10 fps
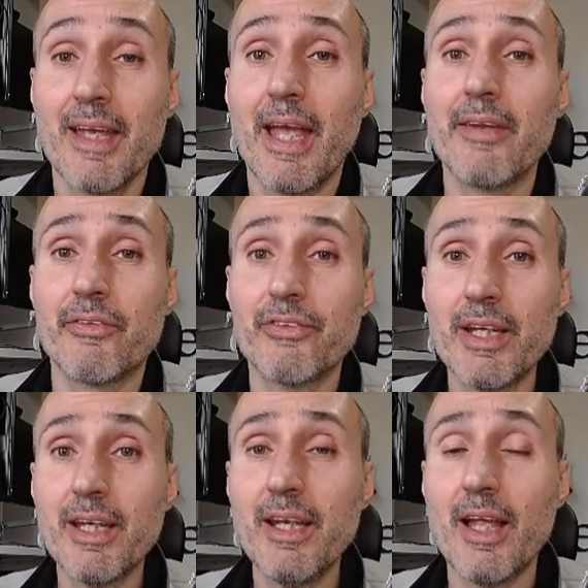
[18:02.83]
and is
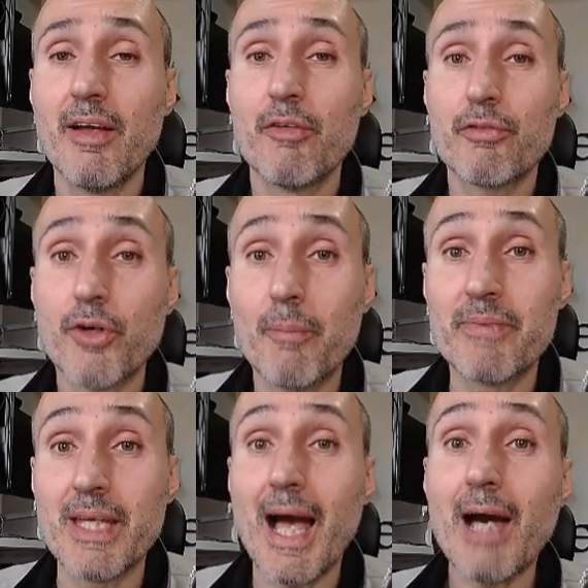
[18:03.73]
taken from
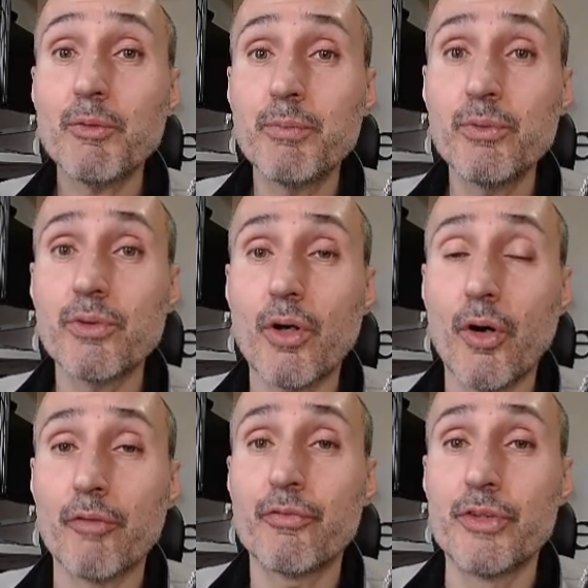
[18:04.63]
the output
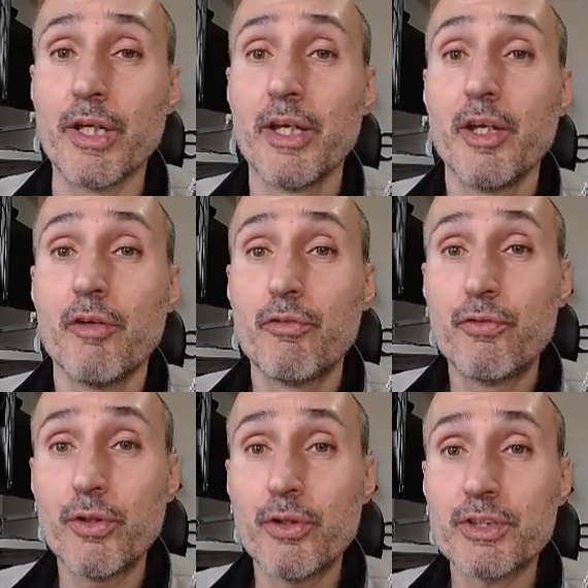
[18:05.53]
of the
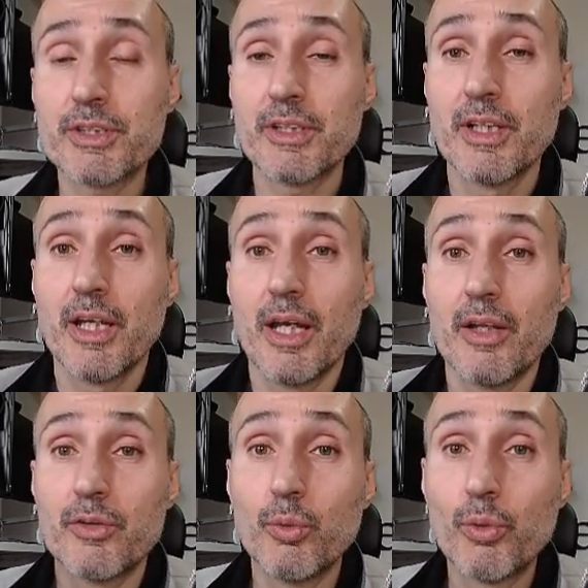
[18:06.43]
first
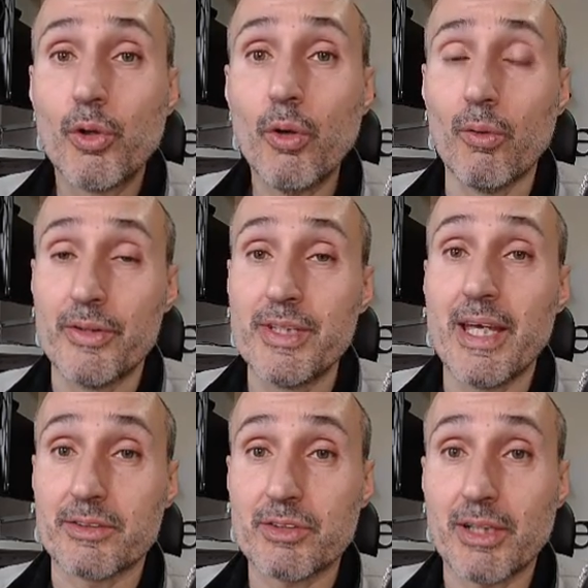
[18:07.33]
tool call, the
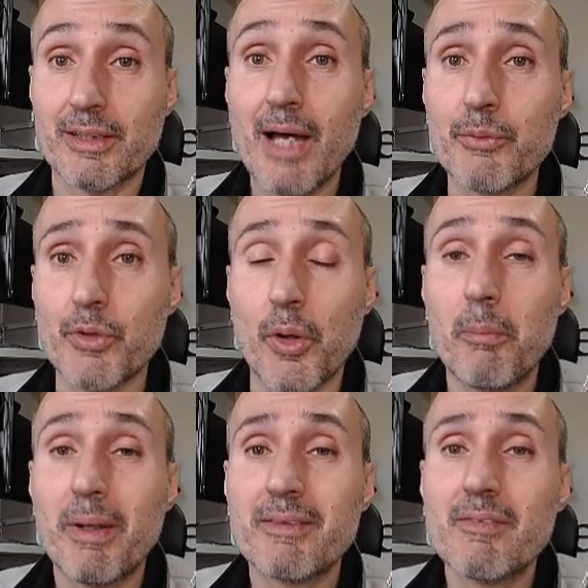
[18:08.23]
extract audio.
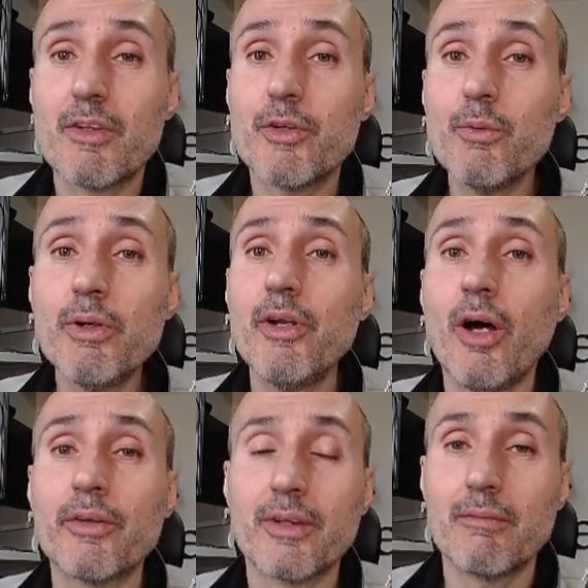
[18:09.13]
But you're
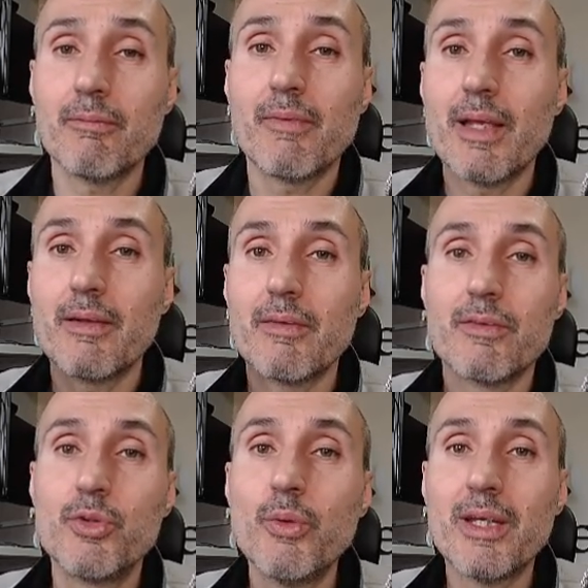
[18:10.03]
not
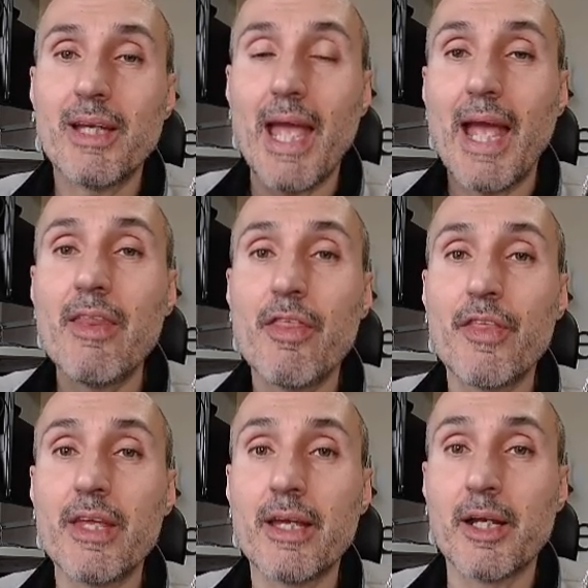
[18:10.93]
doing
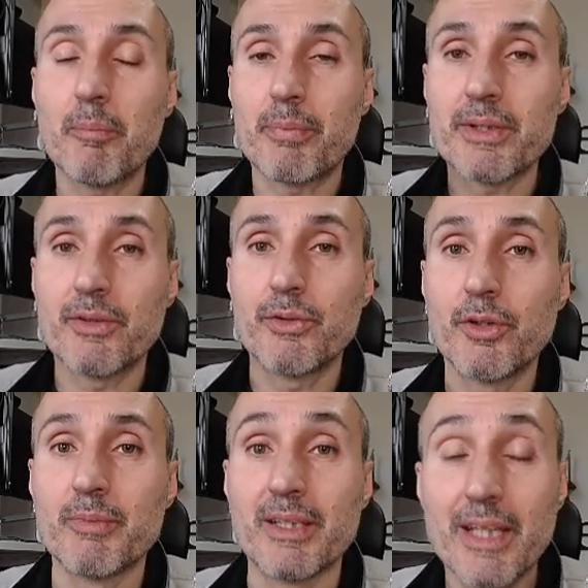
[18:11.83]
anything
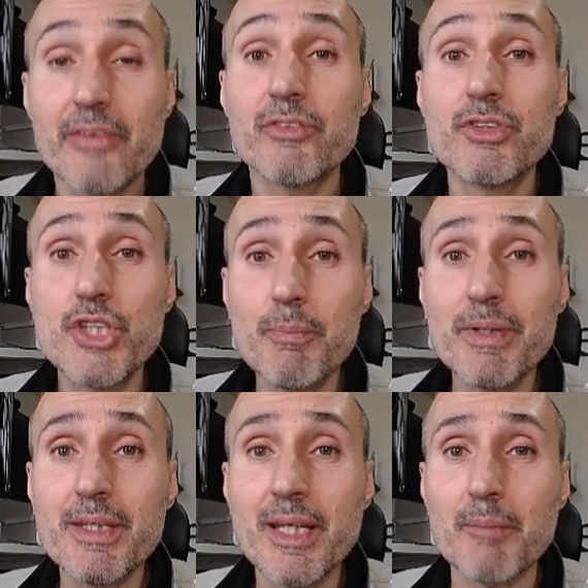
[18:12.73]
predetermined. It's the
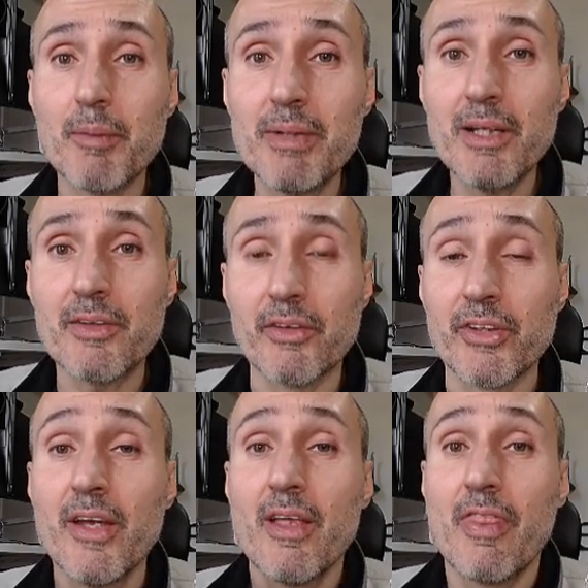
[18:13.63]
GPT capabilities
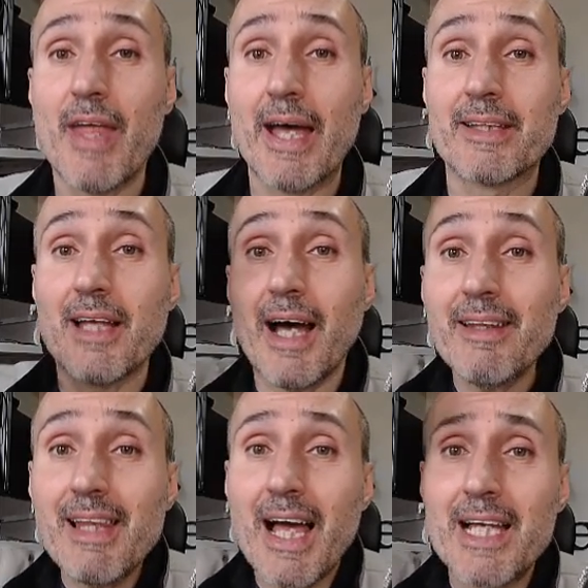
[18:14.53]
that
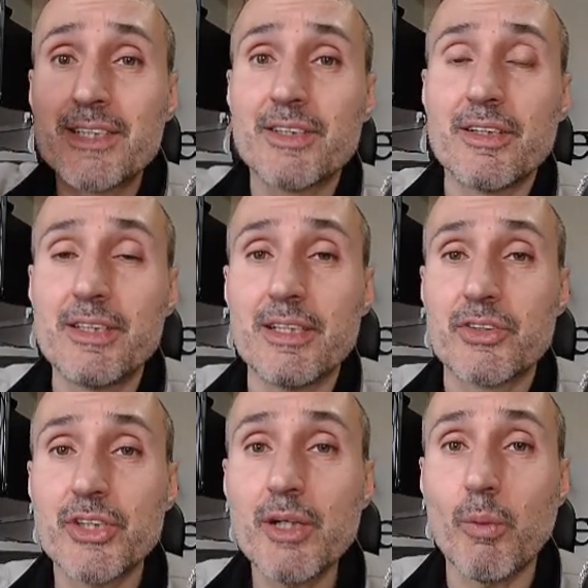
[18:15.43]
analyze the
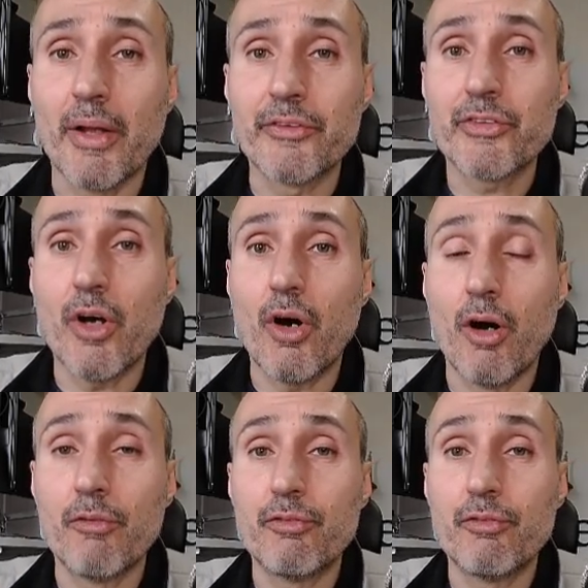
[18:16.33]
sequence of